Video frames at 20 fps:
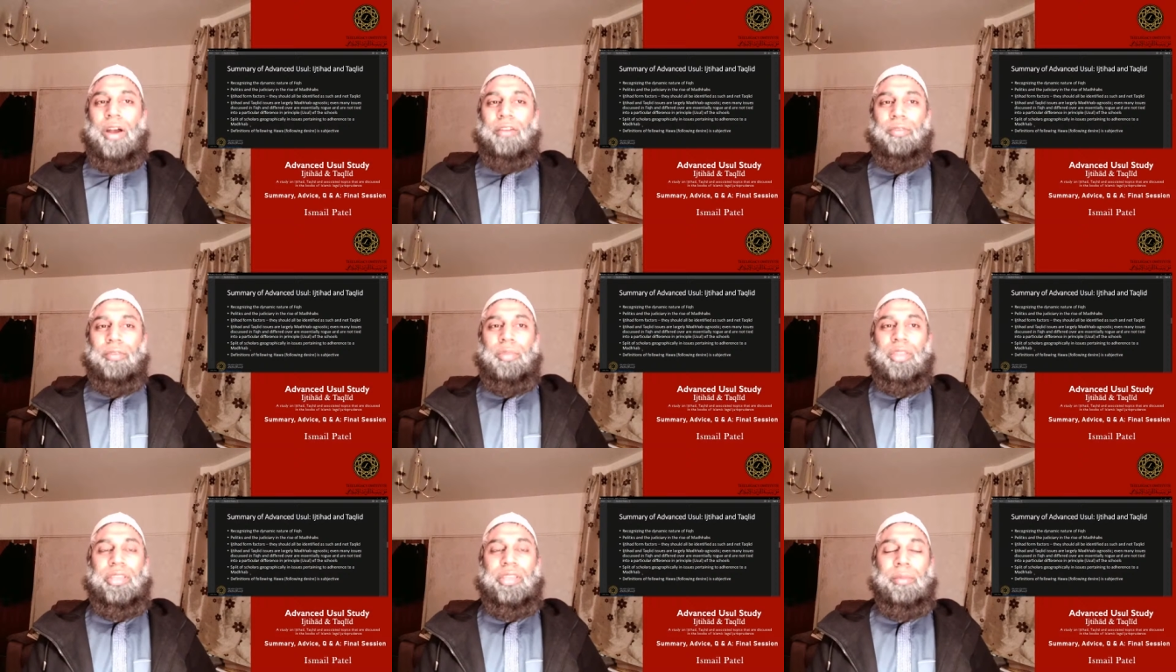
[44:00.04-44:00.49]

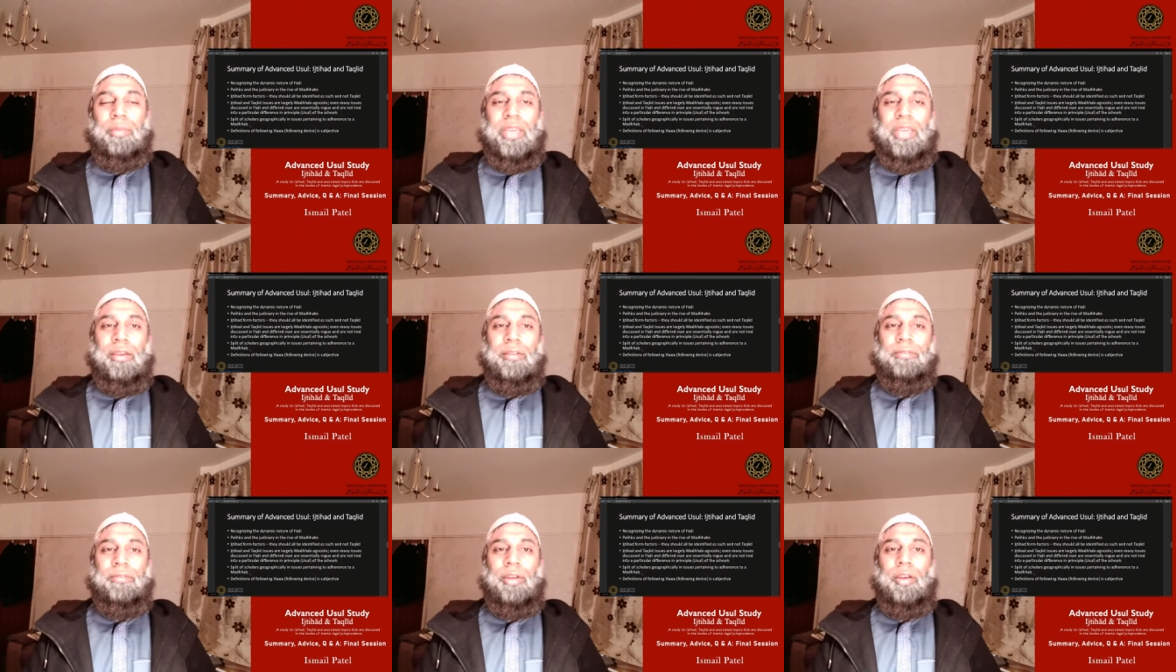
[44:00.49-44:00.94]
out from the
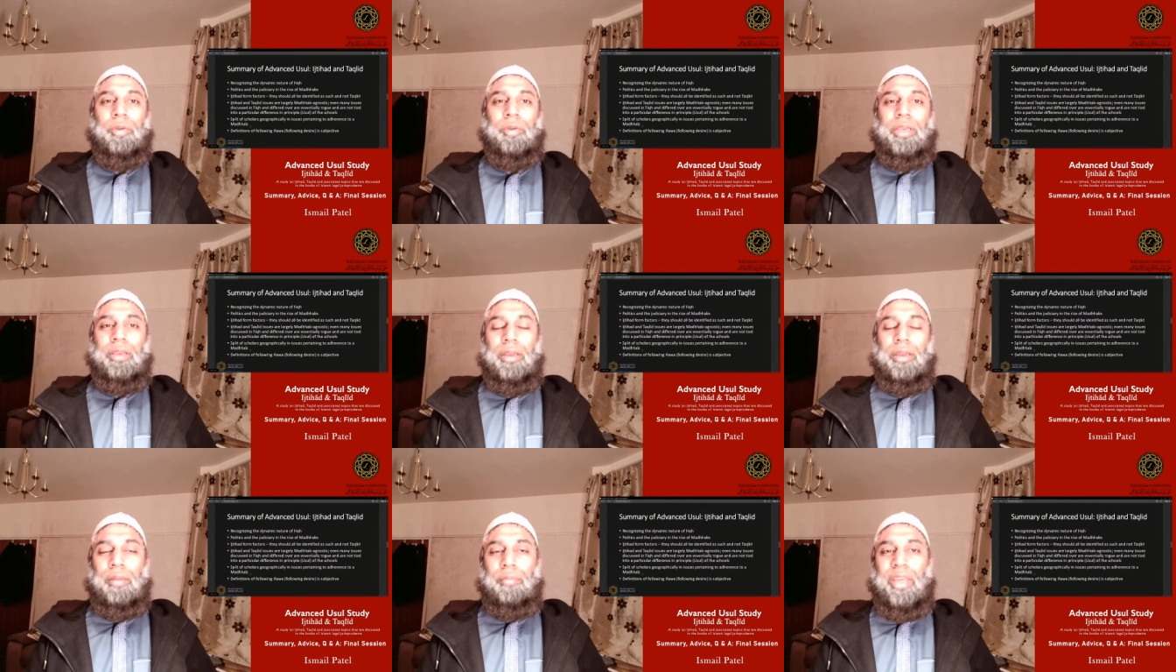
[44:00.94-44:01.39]
domain of
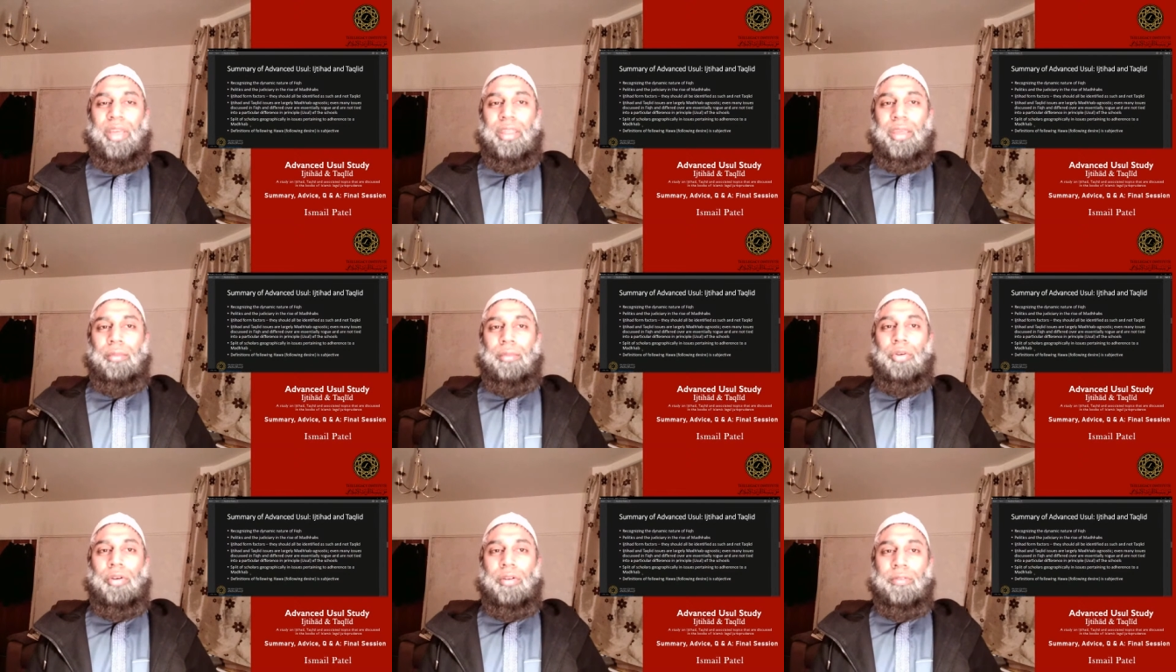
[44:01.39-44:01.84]
following a
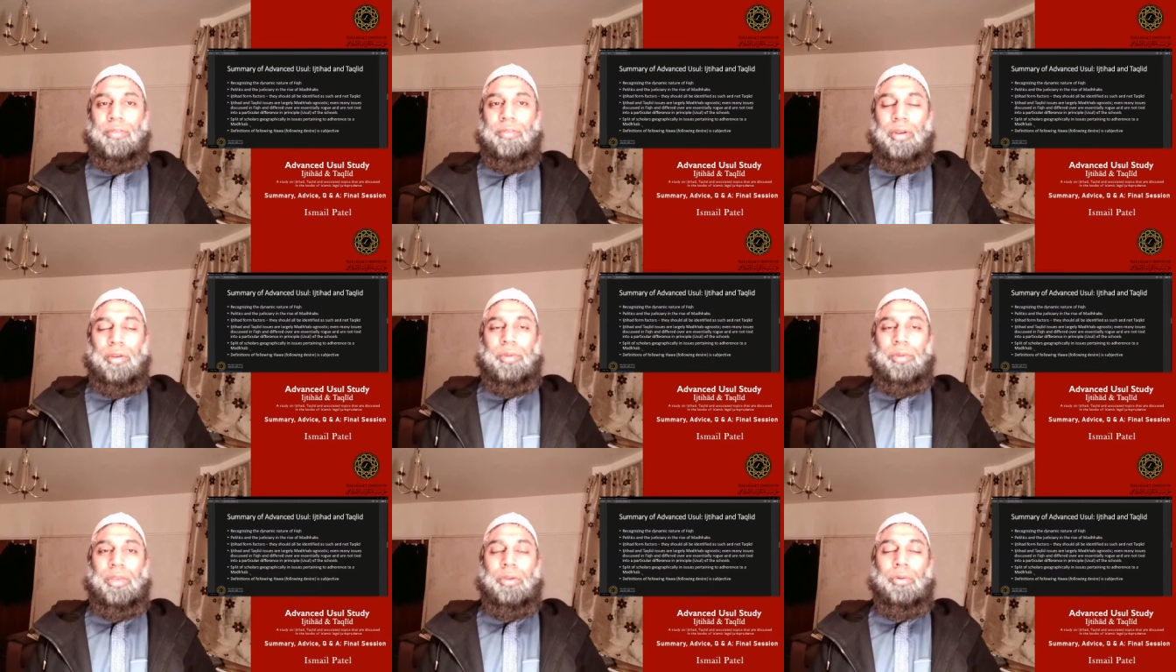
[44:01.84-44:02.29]
madhab or
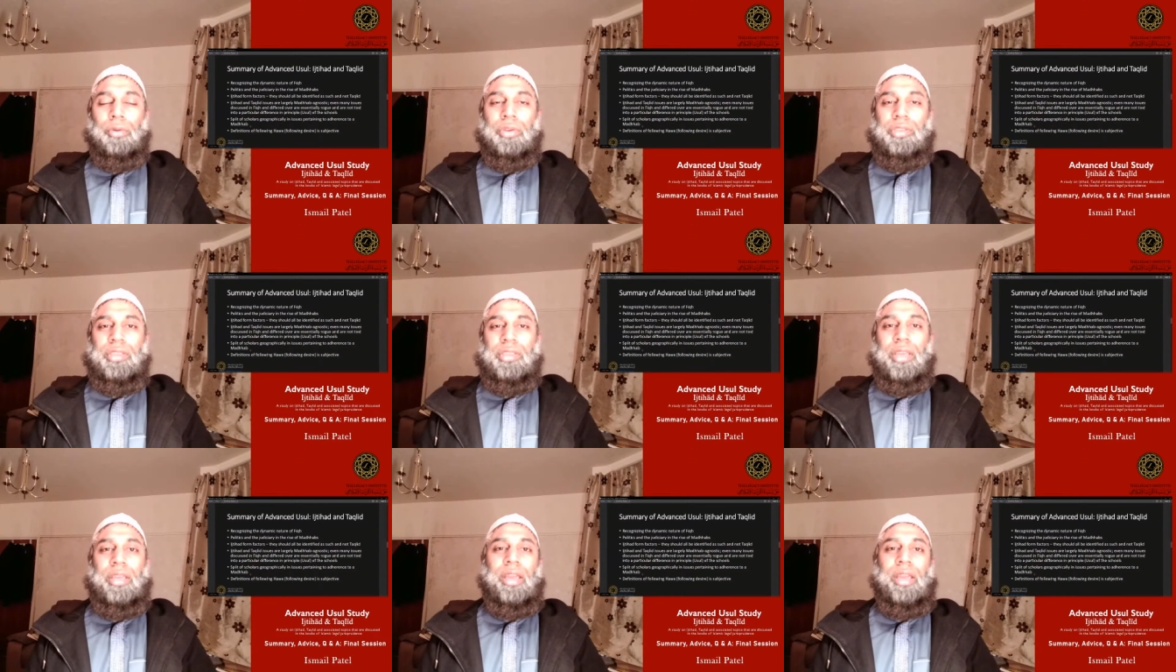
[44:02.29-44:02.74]
following a
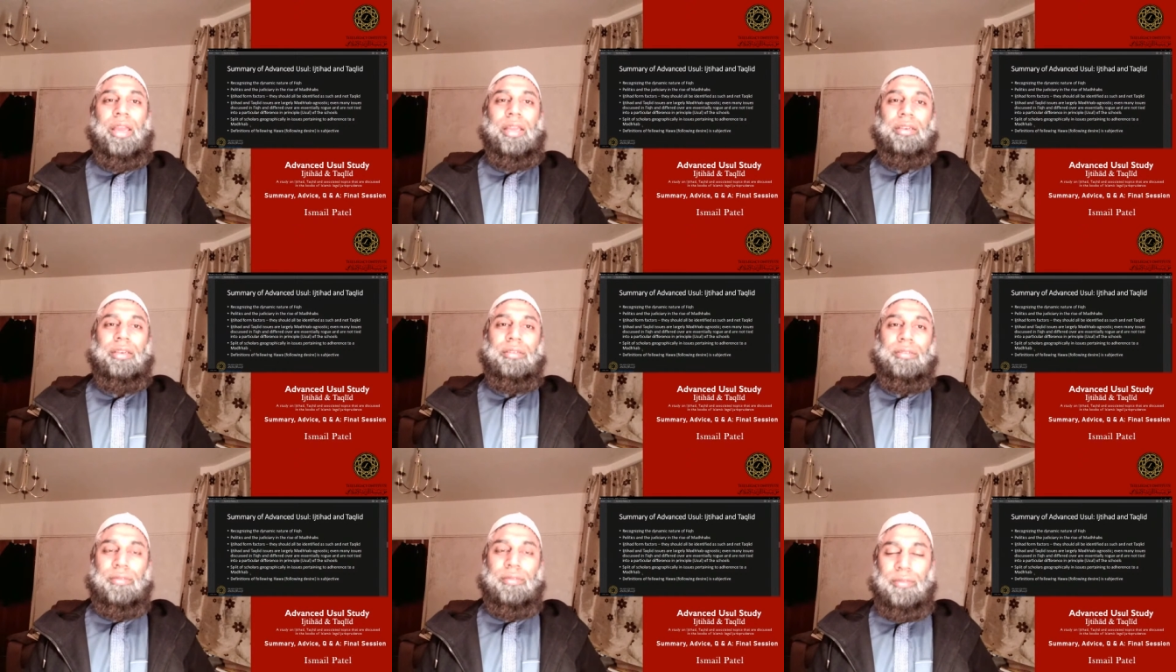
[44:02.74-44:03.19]
rukhsa
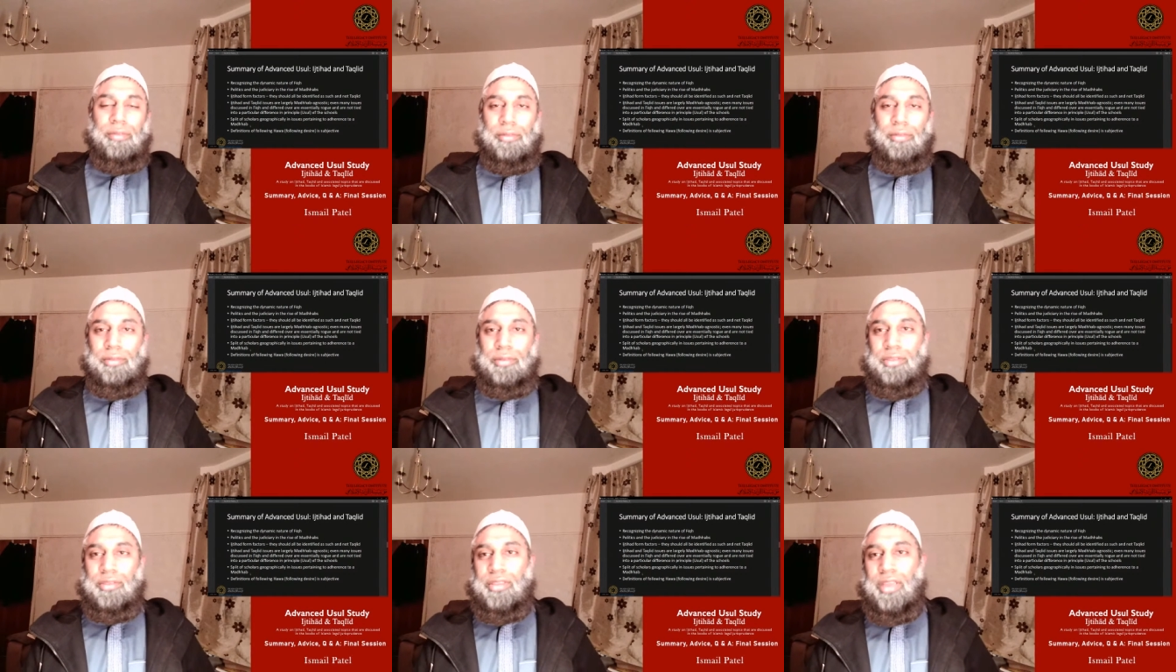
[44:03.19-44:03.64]
and
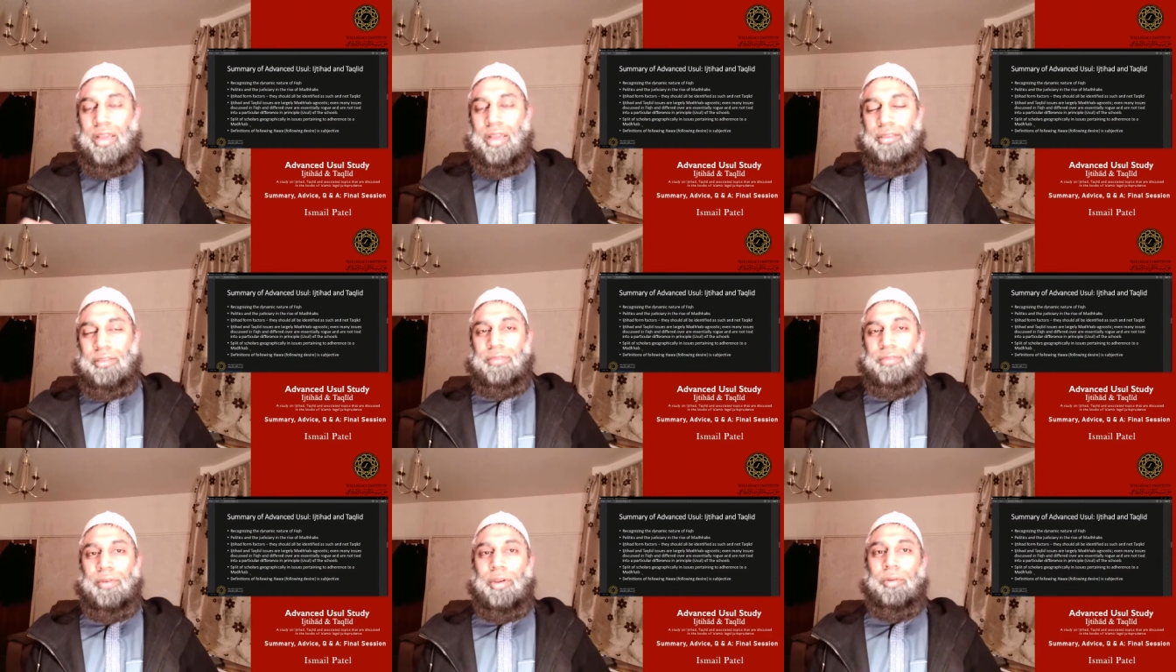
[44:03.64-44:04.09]

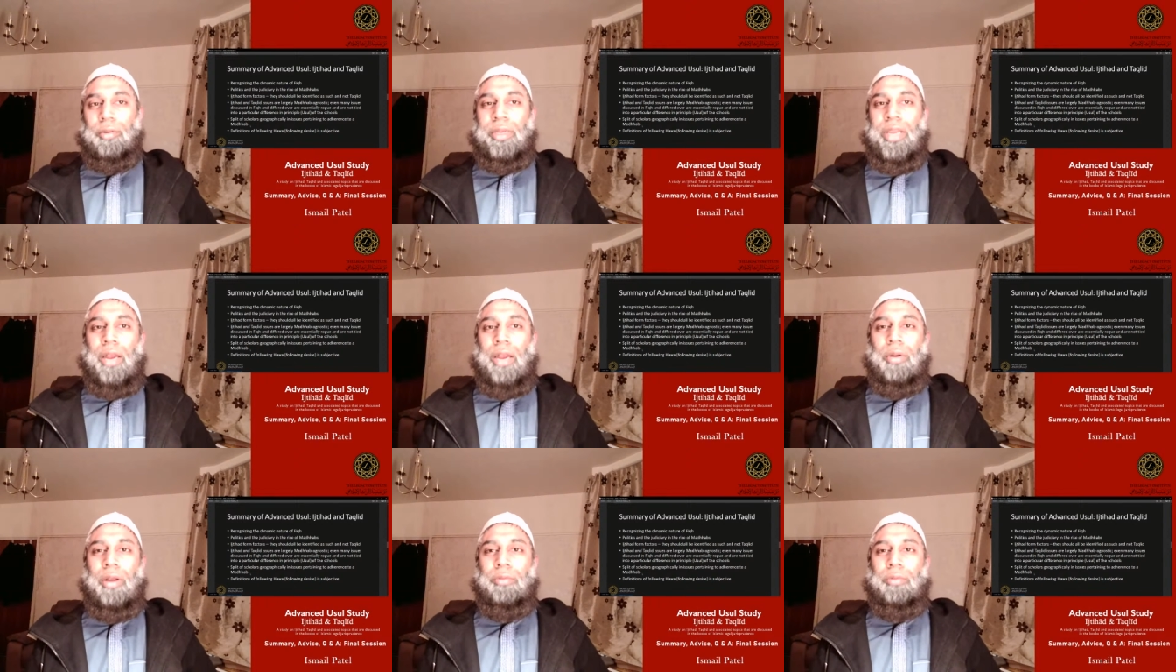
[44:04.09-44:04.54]
starts following
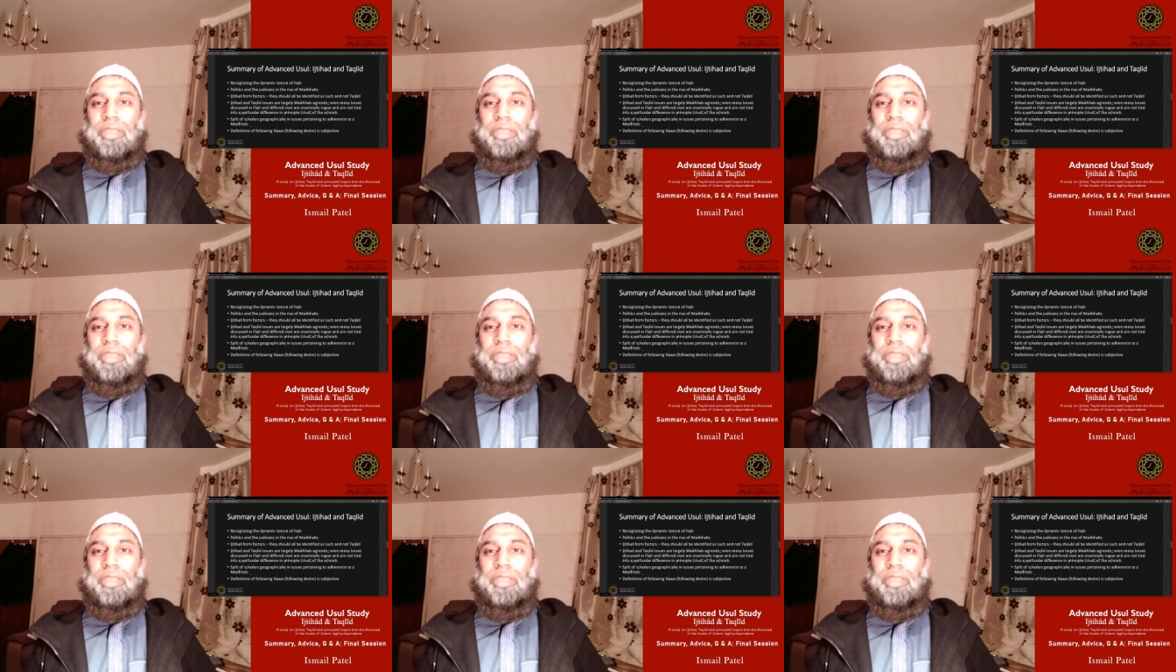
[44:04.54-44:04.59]
hawa.